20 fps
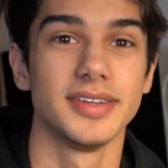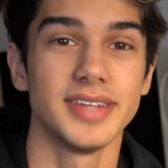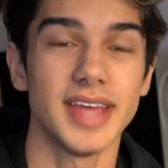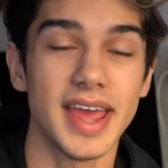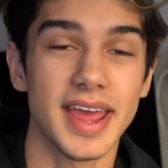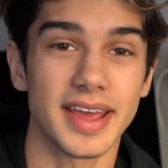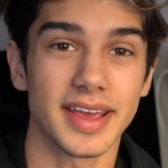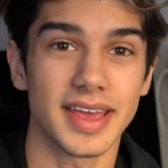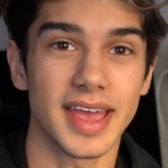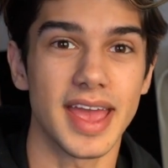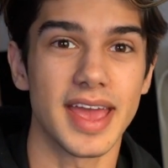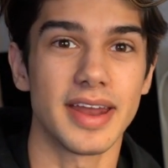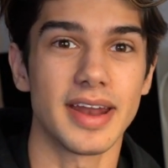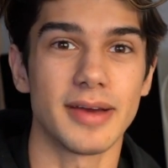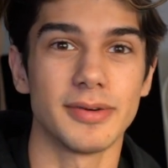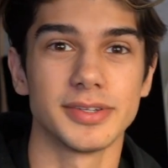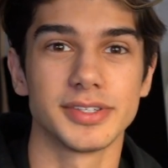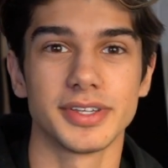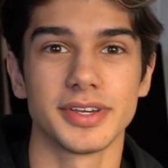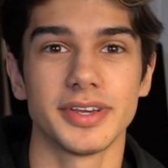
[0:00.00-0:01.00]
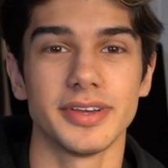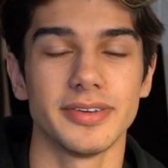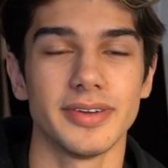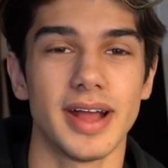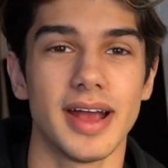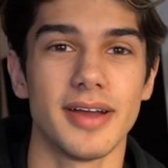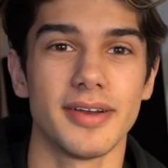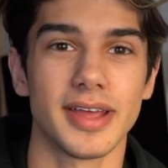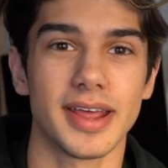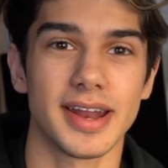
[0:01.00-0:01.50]
tank, and I was looking
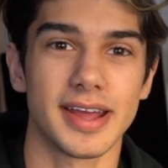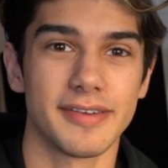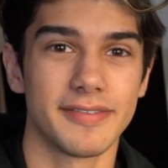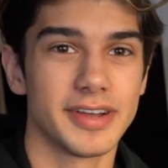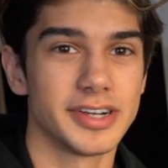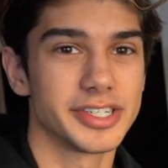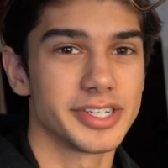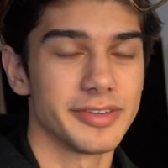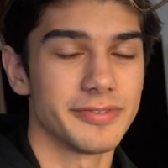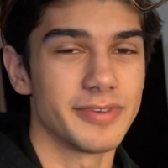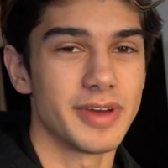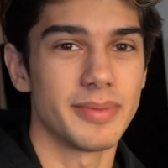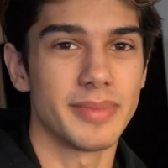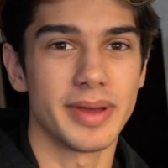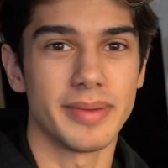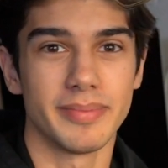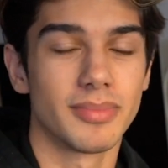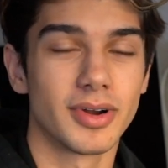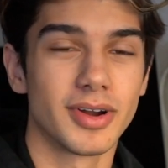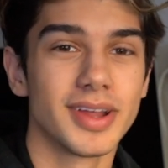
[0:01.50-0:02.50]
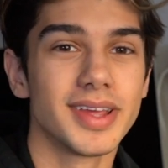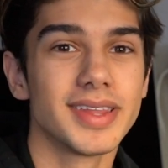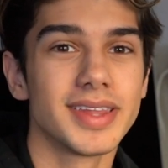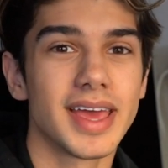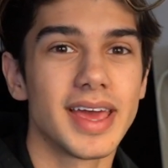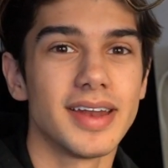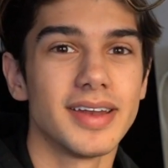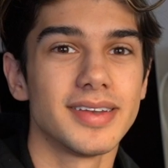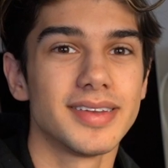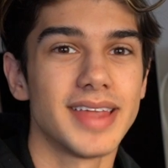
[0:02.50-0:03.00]
around and I eventually found my
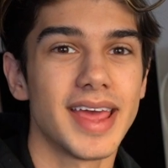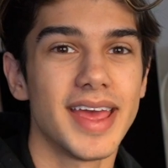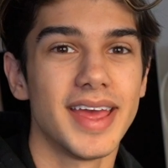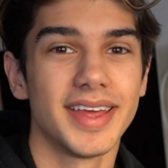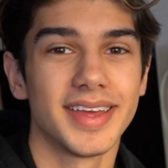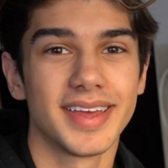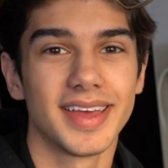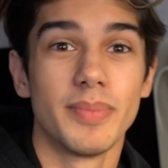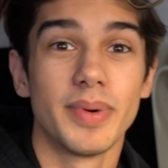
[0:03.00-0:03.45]
Marineland tank.